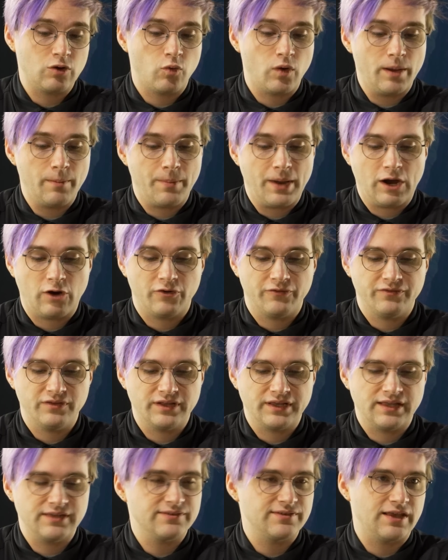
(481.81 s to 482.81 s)
quite powerful
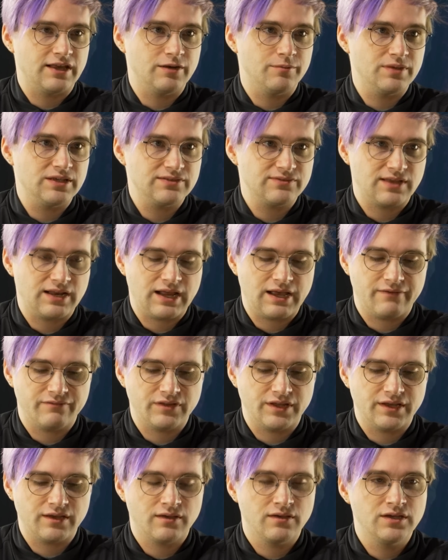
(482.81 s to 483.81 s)
against enemies that have
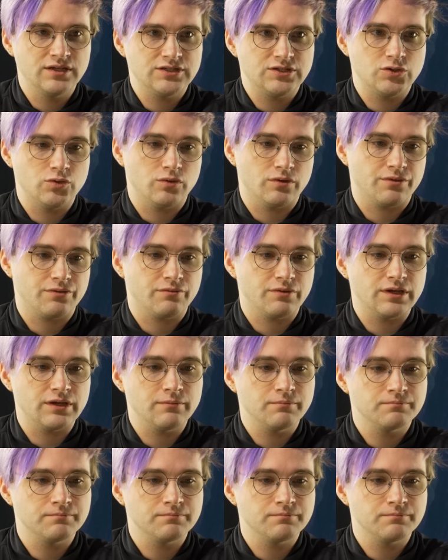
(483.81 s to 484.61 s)
like 2 or 3.